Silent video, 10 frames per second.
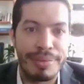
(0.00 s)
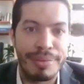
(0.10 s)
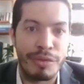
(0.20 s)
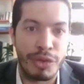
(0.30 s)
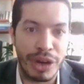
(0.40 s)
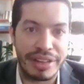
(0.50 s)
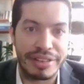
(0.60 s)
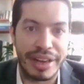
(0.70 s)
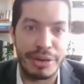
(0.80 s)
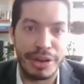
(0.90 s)
Really
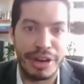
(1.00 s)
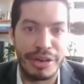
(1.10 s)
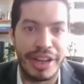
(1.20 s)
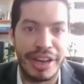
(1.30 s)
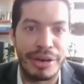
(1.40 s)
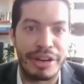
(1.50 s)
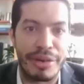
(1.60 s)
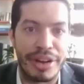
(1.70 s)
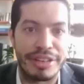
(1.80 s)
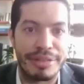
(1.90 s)
excited to hear your keynote
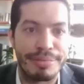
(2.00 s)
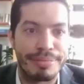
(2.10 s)
address.